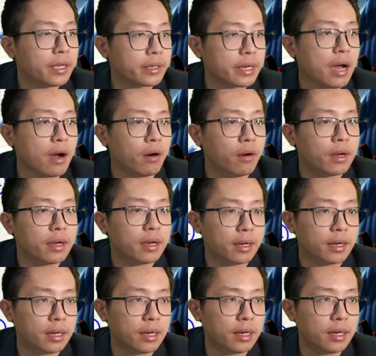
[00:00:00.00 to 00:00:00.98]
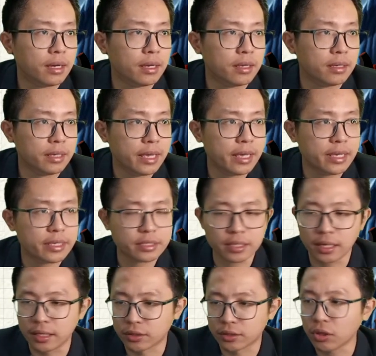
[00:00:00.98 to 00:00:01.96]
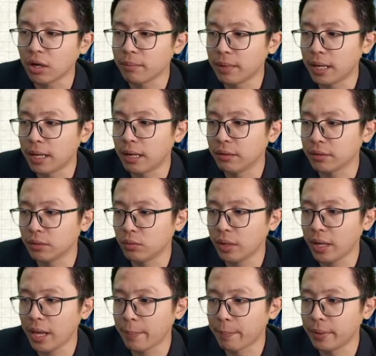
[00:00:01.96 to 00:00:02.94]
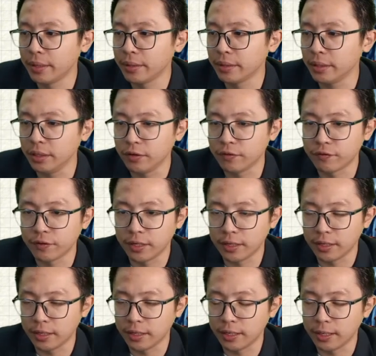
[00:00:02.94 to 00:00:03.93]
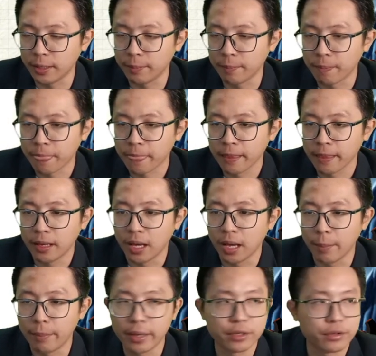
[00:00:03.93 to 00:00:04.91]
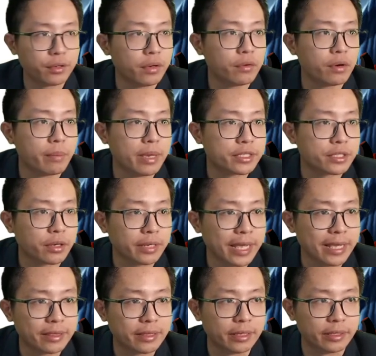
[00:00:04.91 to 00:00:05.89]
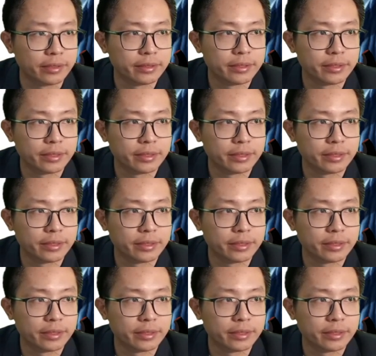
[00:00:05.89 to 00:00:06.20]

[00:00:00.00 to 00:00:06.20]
Now, let's talk about what happens if a battery remains connected.